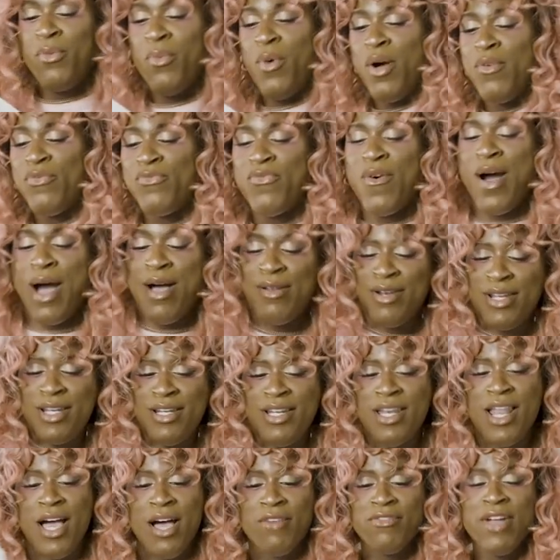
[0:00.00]
we'll fall
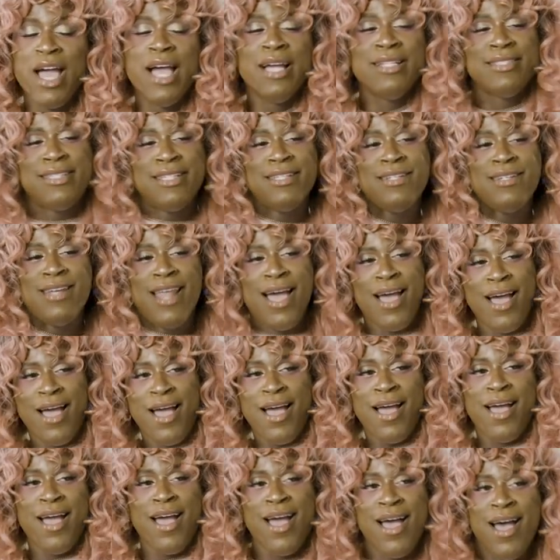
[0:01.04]
in love
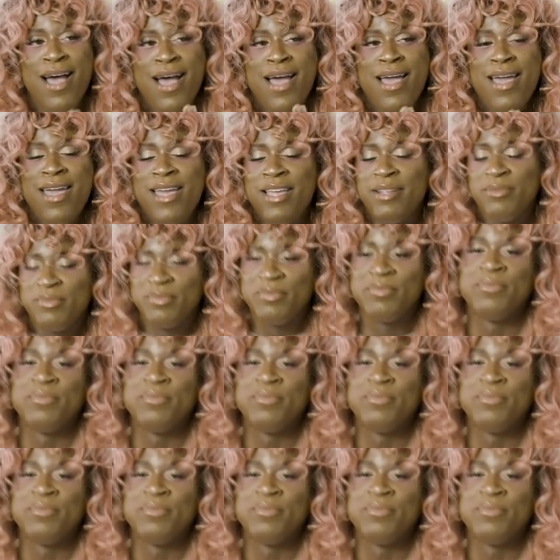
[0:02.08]
tonight.